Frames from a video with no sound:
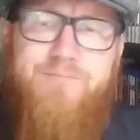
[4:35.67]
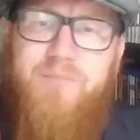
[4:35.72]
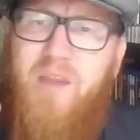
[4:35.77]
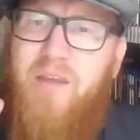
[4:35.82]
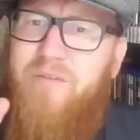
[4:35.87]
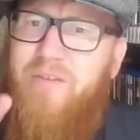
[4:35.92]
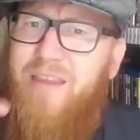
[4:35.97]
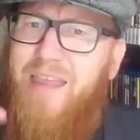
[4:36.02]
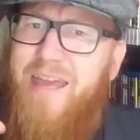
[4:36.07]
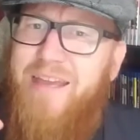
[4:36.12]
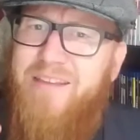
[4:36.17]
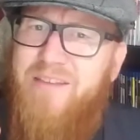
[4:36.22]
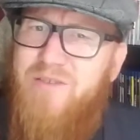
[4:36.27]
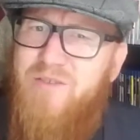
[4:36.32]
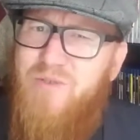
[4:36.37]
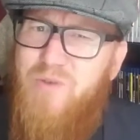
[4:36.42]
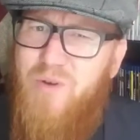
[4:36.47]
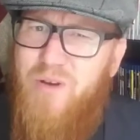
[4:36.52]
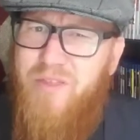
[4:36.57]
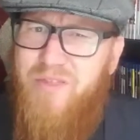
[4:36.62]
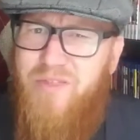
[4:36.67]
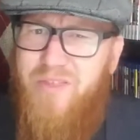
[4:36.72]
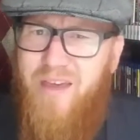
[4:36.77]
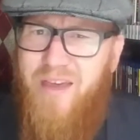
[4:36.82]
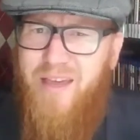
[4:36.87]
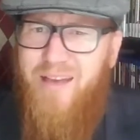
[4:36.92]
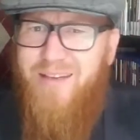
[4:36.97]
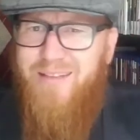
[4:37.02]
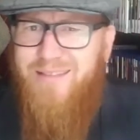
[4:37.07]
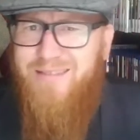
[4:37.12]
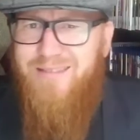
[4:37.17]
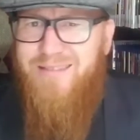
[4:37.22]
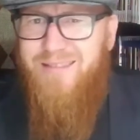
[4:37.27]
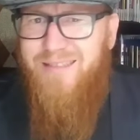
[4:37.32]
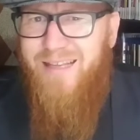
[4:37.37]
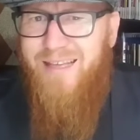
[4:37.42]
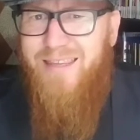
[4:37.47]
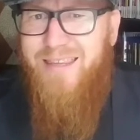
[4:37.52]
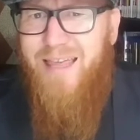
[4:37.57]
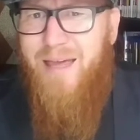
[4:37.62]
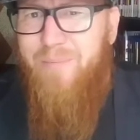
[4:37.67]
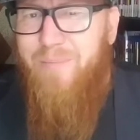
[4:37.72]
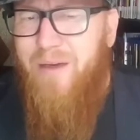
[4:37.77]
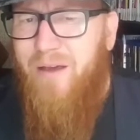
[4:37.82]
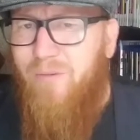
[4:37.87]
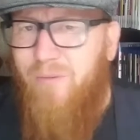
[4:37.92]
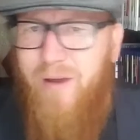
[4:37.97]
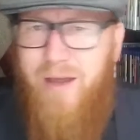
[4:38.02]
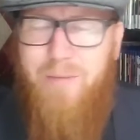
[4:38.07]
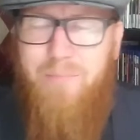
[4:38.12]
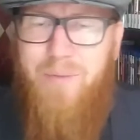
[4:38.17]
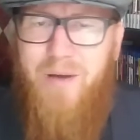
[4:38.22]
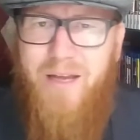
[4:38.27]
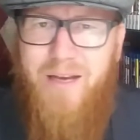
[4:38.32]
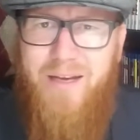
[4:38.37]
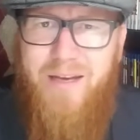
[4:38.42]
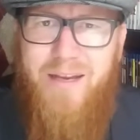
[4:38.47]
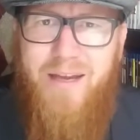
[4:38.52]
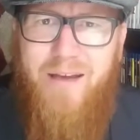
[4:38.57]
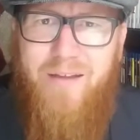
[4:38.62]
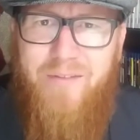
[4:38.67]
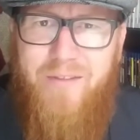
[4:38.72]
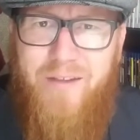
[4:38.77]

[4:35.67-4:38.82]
if you like this sort of thing, hit that big red button down